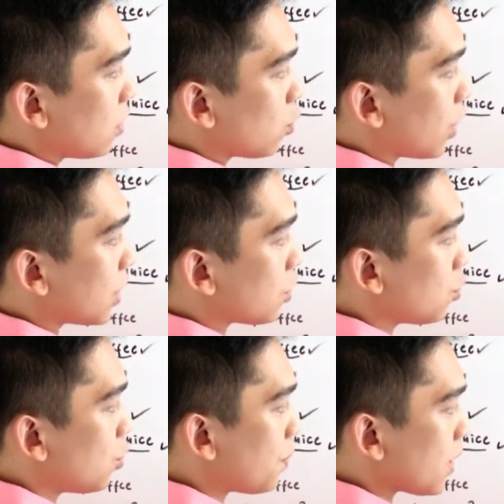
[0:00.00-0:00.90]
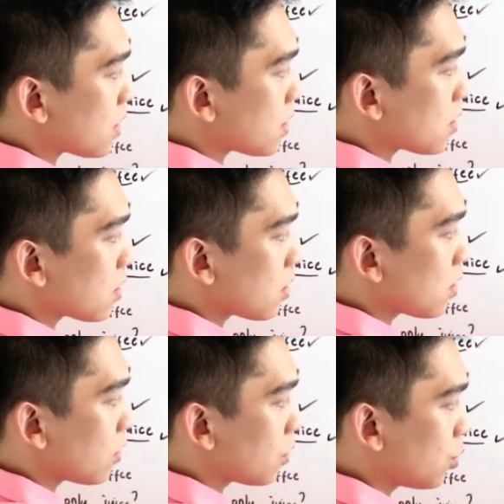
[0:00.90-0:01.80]
22 plus
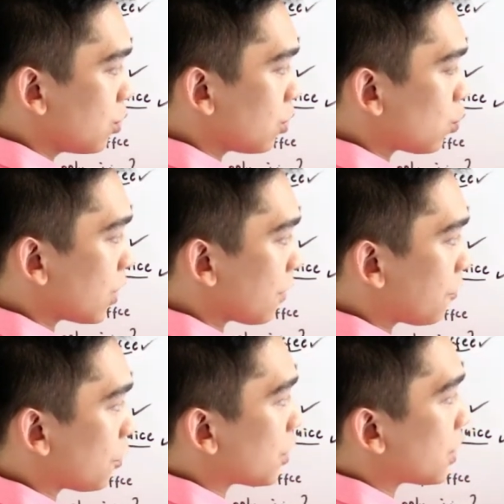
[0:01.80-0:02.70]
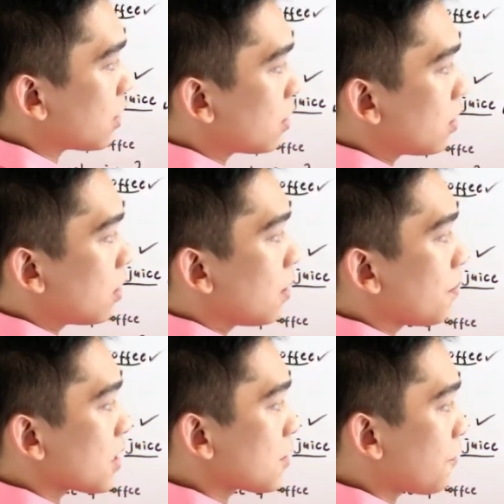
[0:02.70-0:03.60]
2, 24,
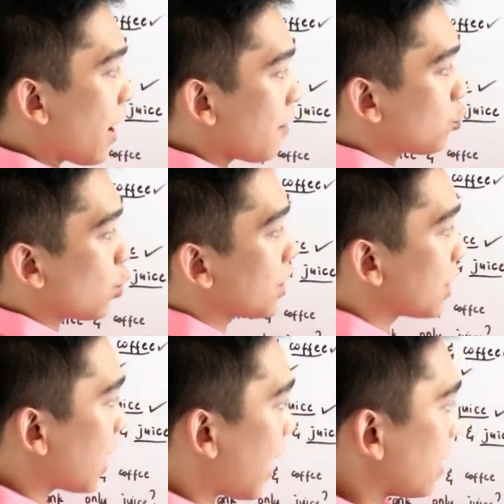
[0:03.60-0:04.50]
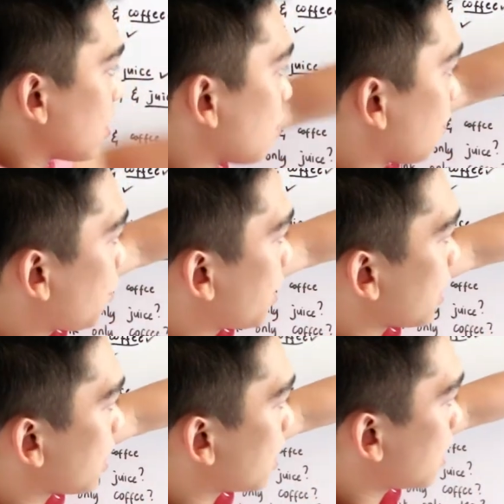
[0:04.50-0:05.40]
plus 5, 29. So for the
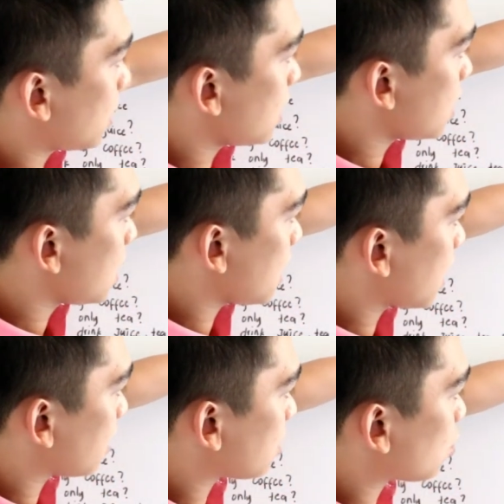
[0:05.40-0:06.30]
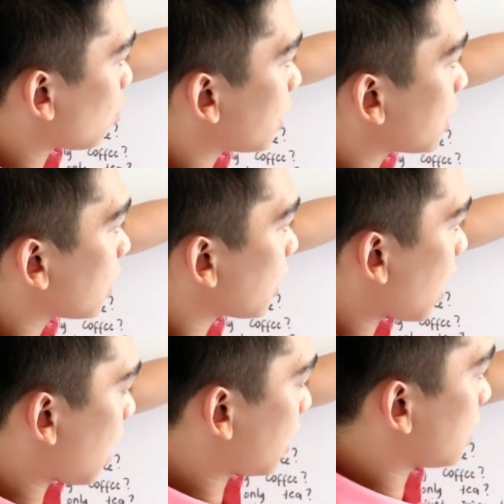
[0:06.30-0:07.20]
T is 29.